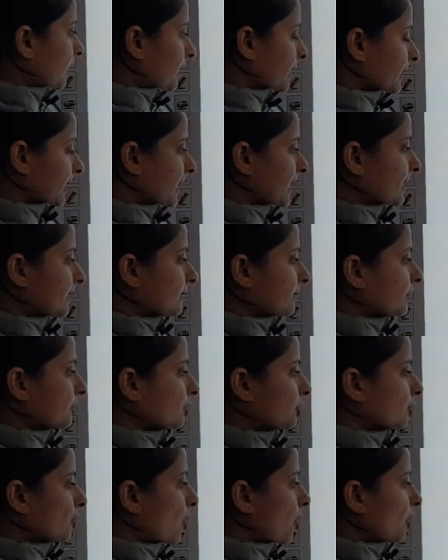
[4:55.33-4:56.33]
Against the
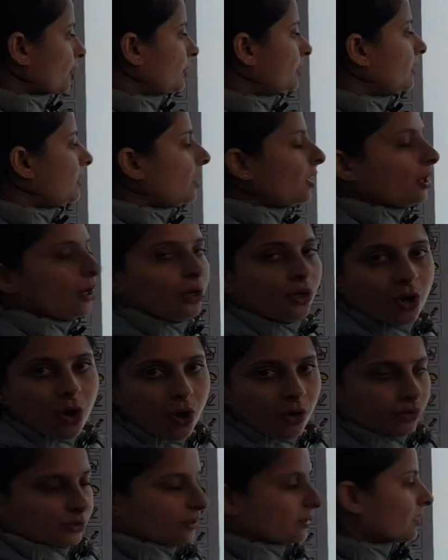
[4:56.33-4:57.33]
salt
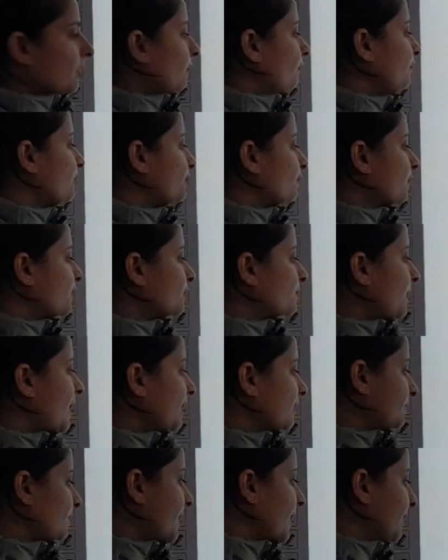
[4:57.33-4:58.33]
laws, which was
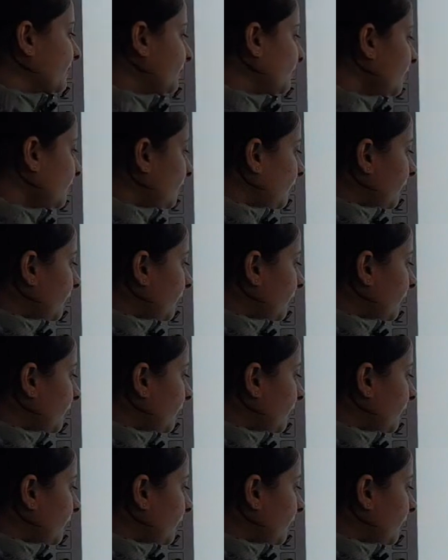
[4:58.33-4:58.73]
passed by the